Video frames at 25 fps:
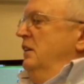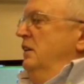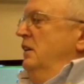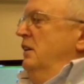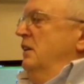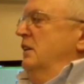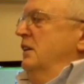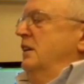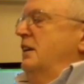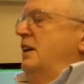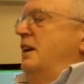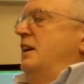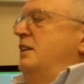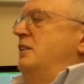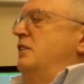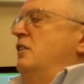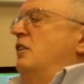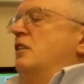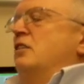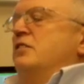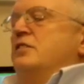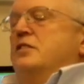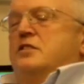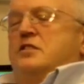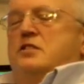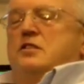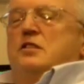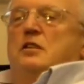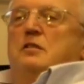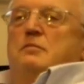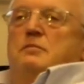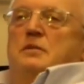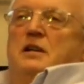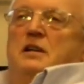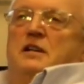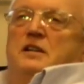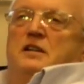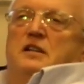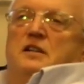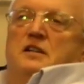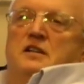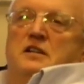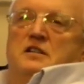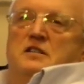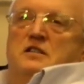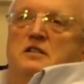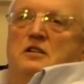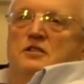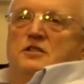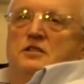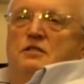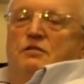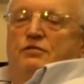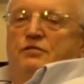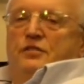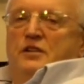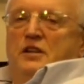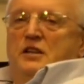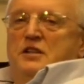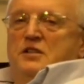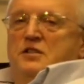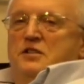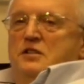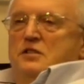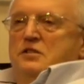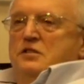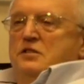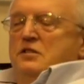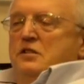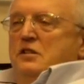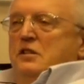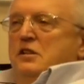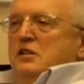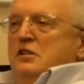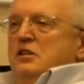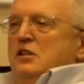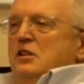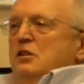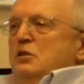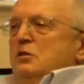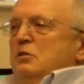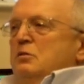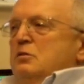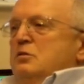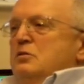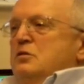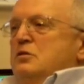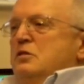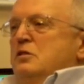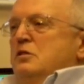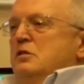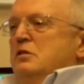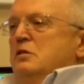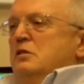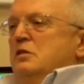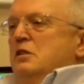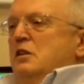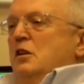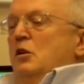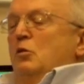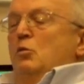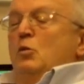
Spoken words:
And again, on the stock market, there's lots of phrases that are used, and a